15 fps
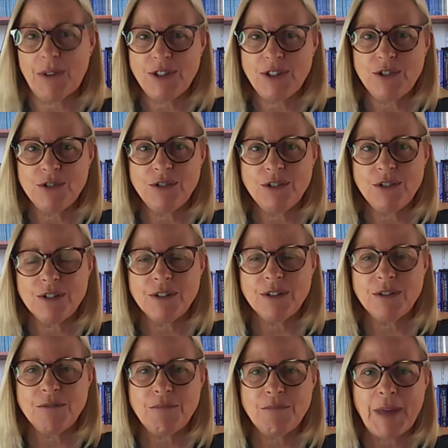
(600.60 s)
I choose
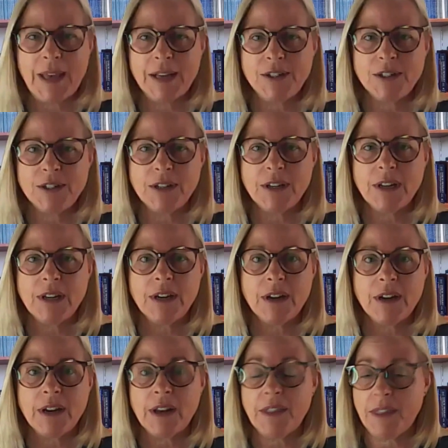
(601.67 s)
to manage it.
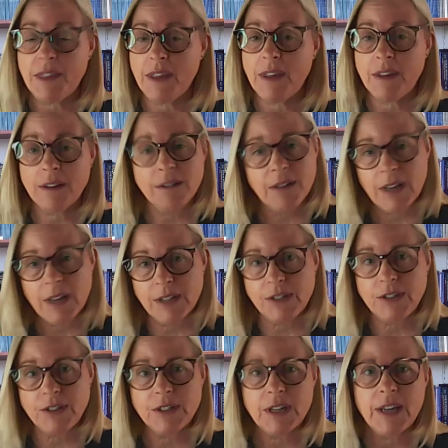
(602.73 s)
And and I think,
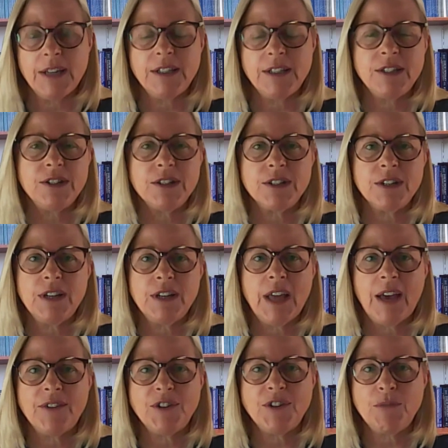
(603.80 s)
as you say, it's just going
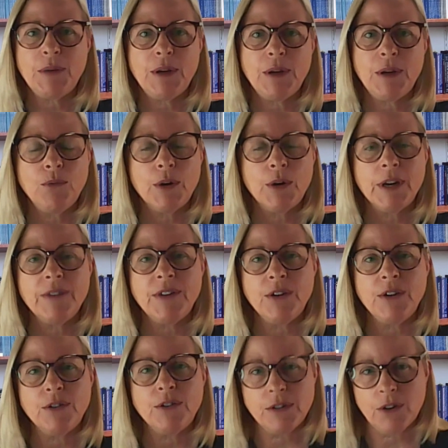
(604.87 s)
to have to be whatever
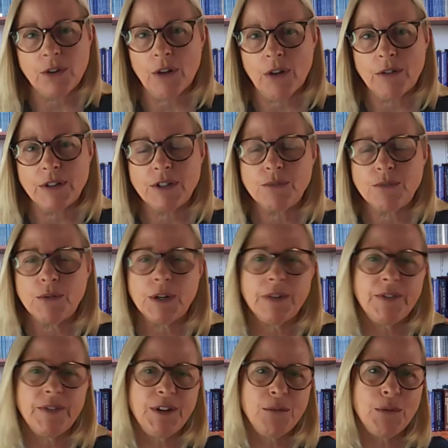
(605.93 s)
your tolerance,
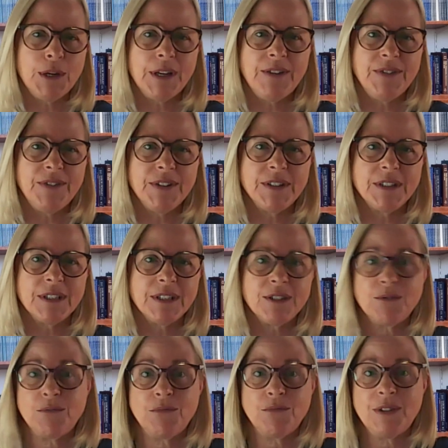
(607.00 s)
whatever your belief is,
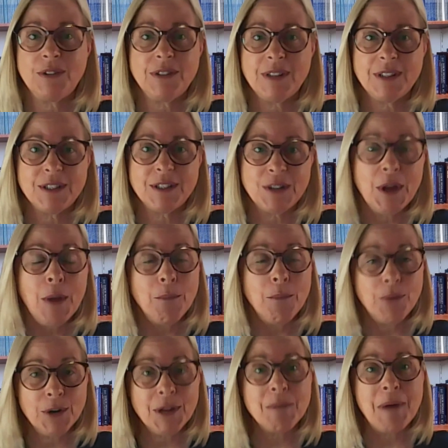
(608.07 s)
that's that's
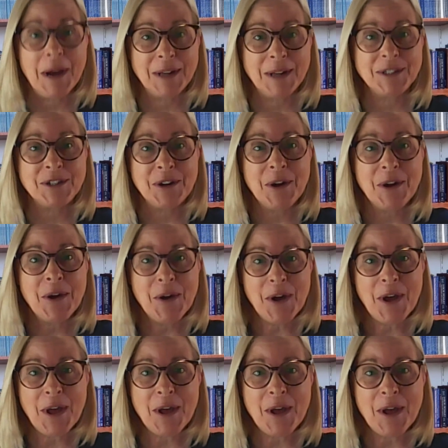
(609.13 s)
pretty much
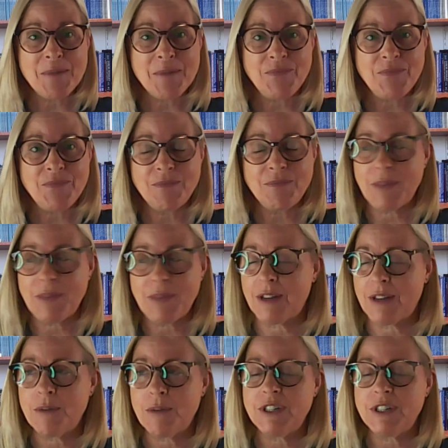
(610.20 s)
um,
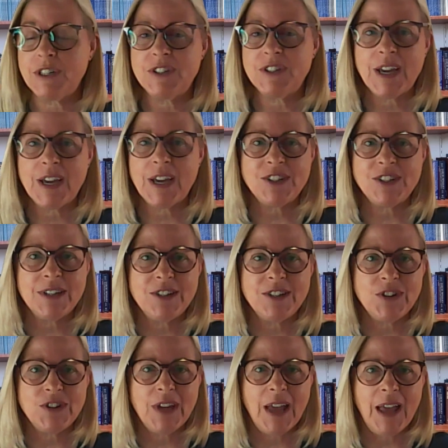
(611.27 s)
get as much education
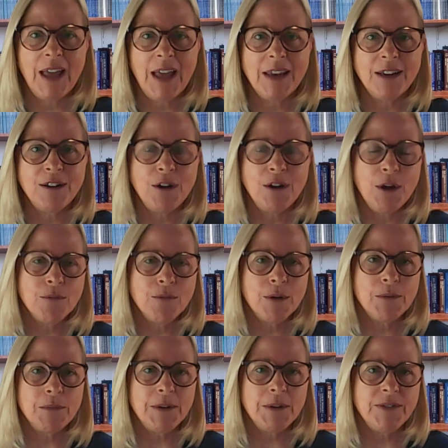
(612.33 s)
as you can and
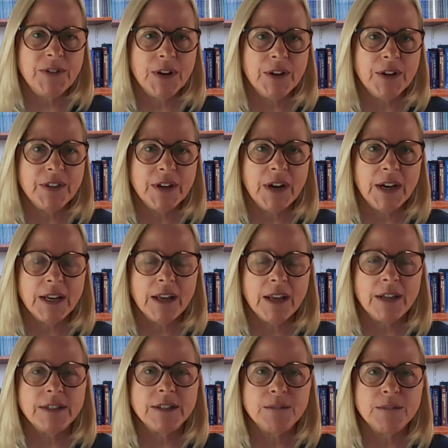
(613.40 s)
probably follow the
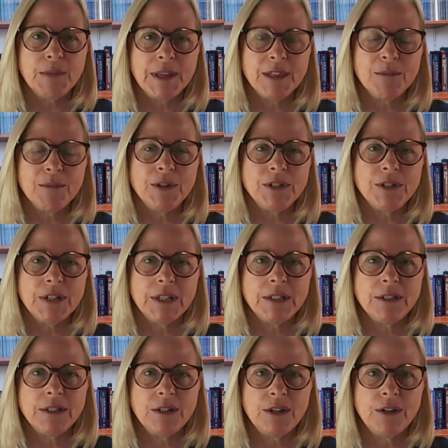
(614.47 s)
guidelines that make the most
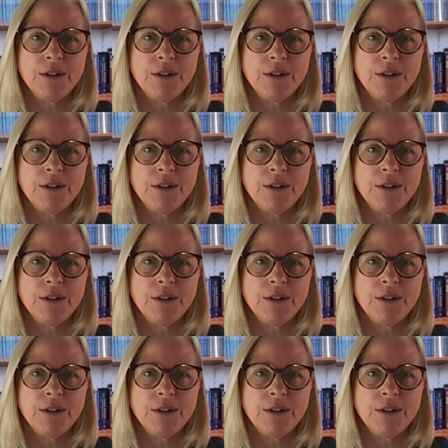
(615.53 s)
sense to